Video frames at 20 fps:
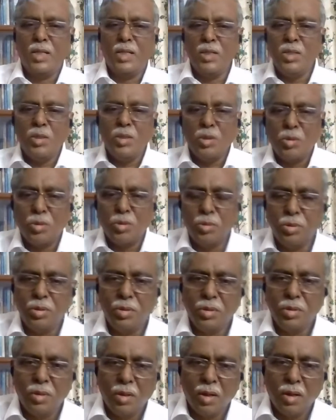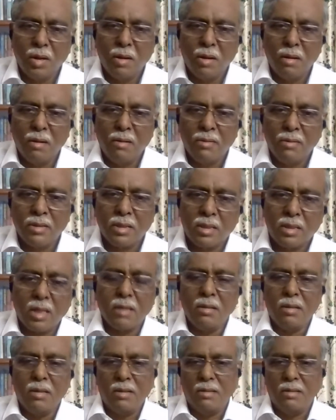continue to
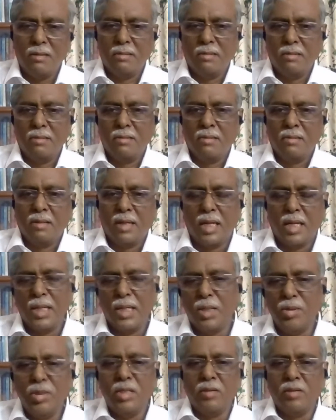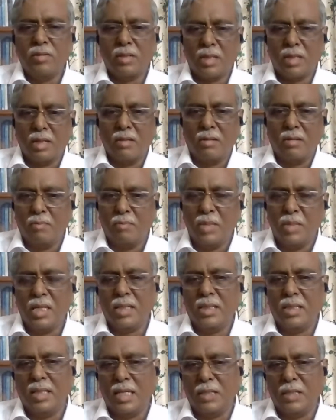struggle. Continuous struggle,
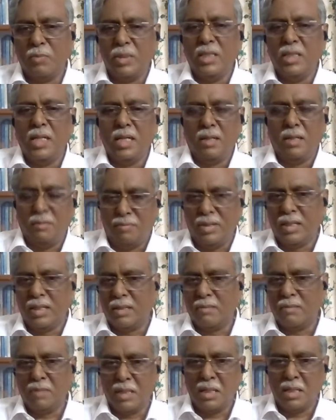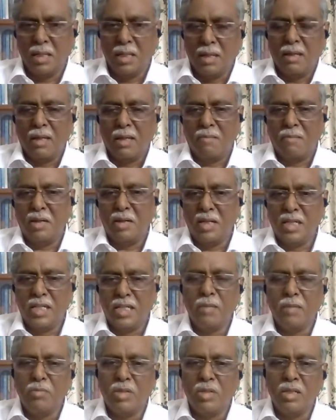because he has been there. In fact, when
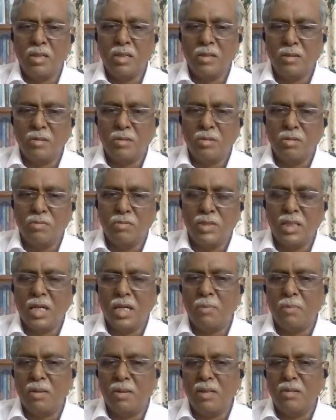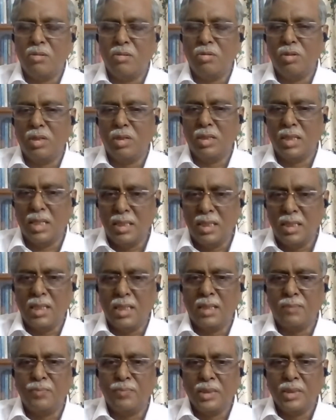he came to Visakhapatnam in
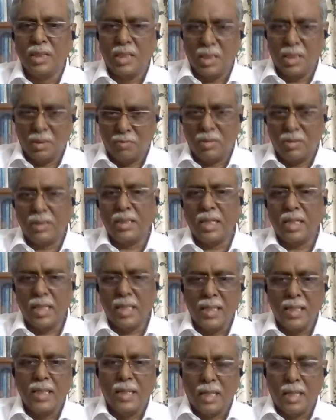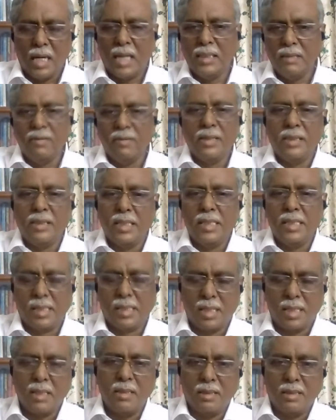2018, it was a Adivasi
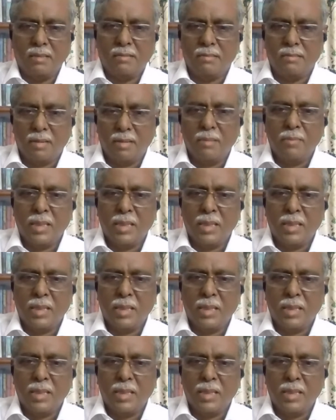struggle.